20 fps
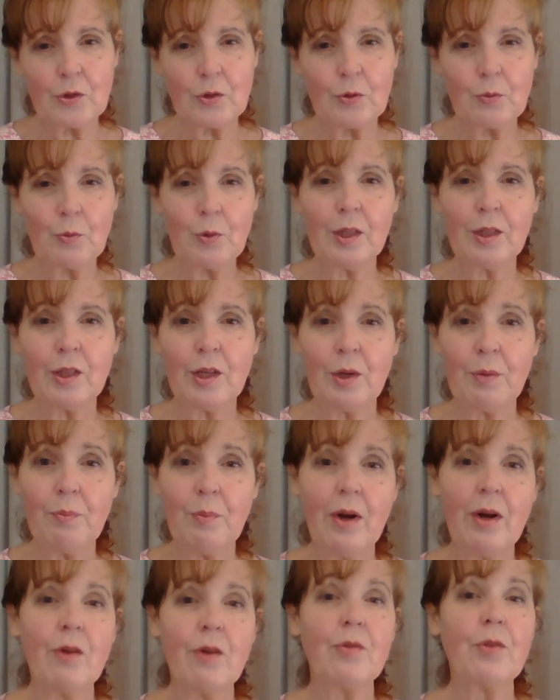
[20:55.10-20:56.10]
really
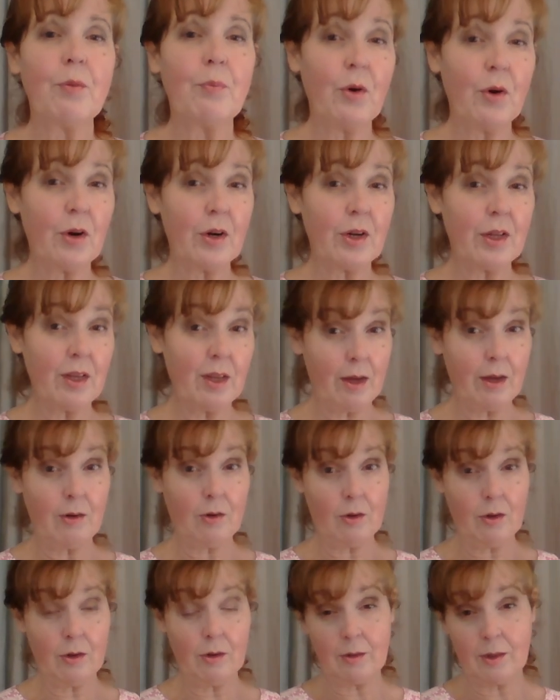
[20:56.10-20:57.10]
admired the part he
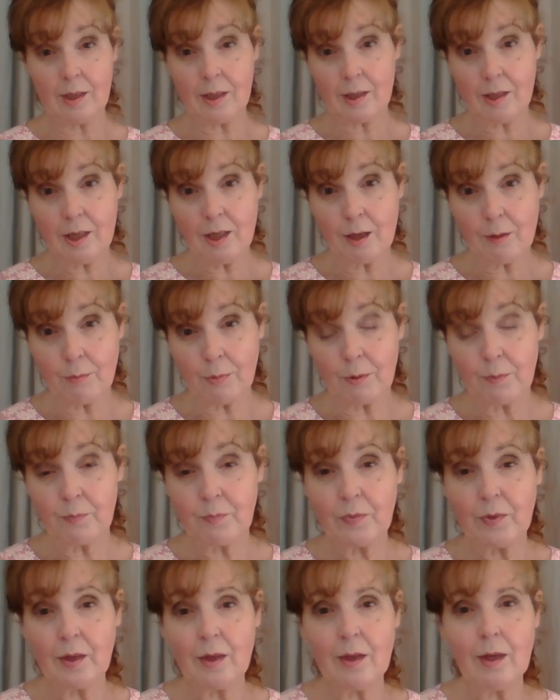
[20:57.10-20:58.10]
had on sleep
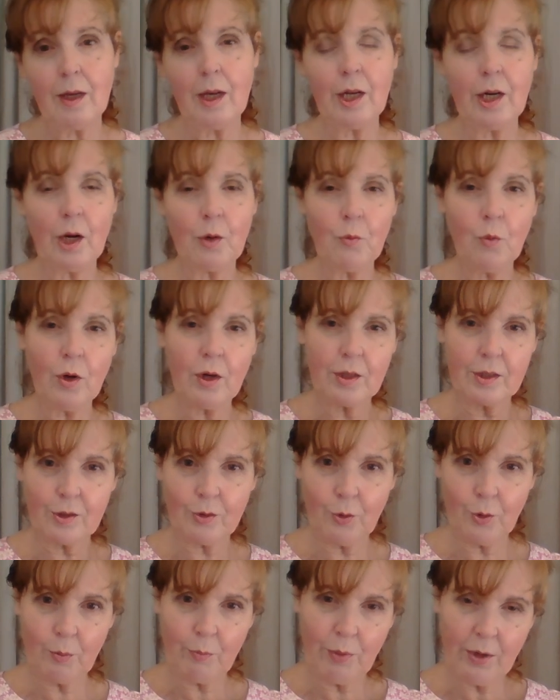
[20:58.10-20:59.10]
and i wanted to
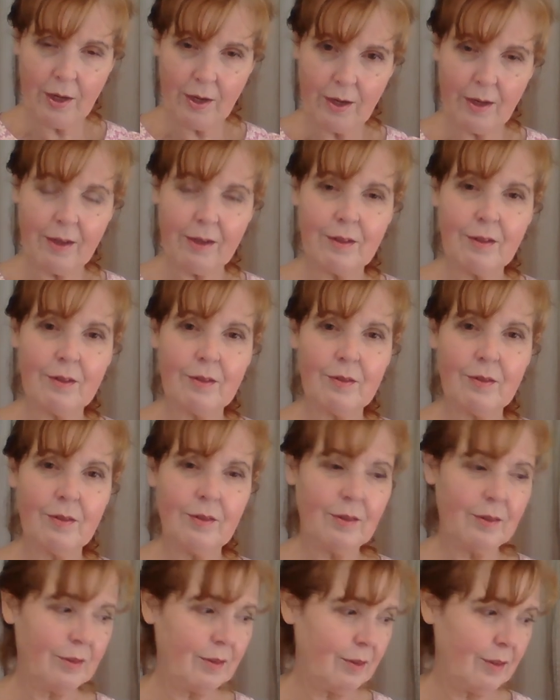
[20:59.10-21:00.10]
go to bed
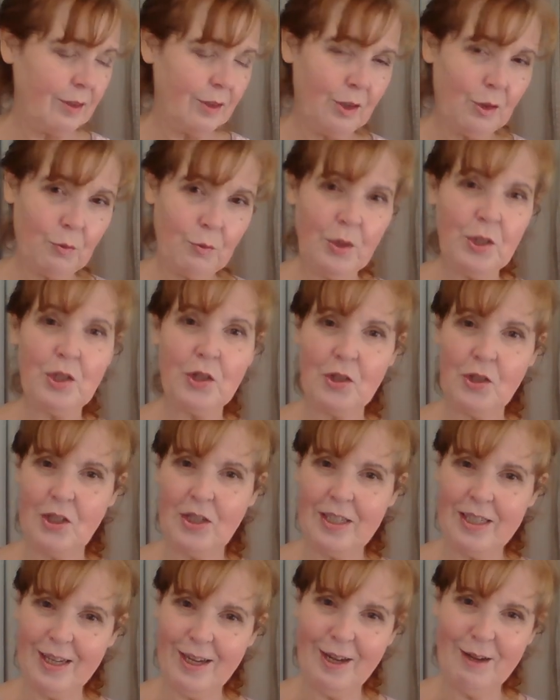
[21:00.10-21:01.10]
in
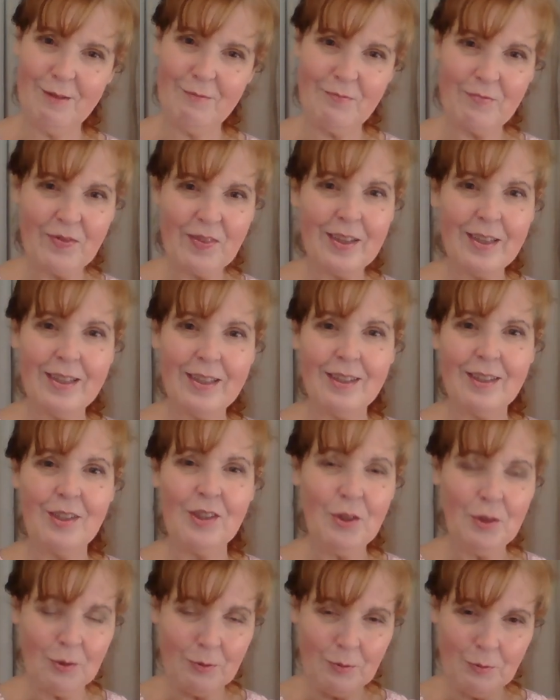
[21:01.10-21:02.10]
Regency time,
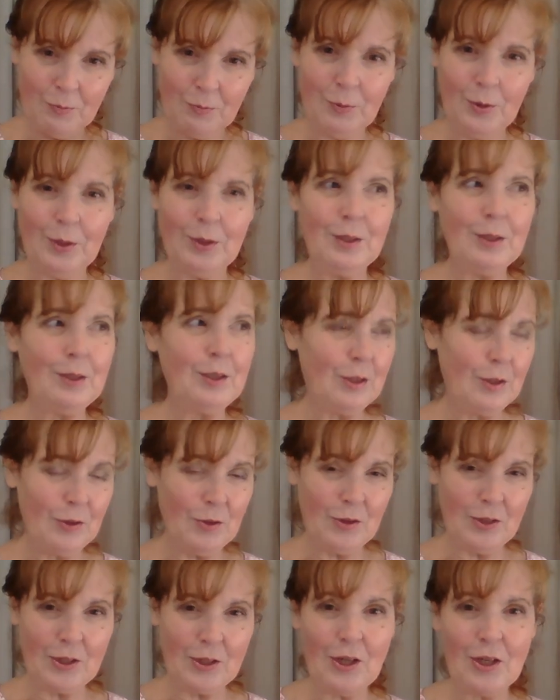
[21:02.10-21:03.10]
you know, when as
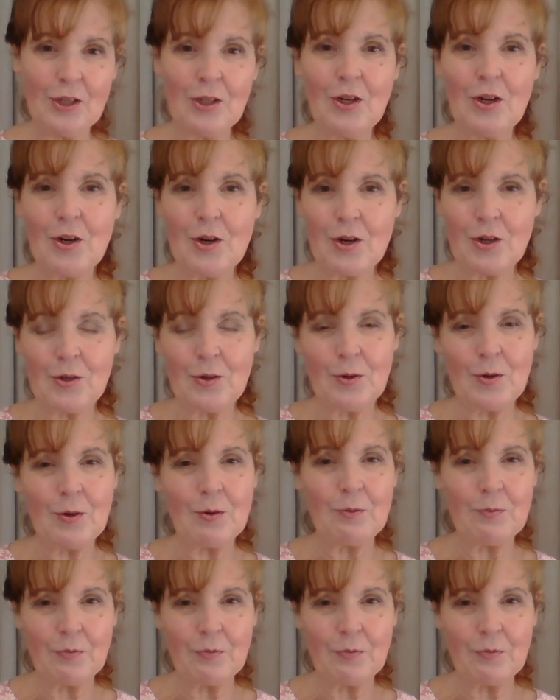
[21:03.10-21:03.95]
soon as it got dark or,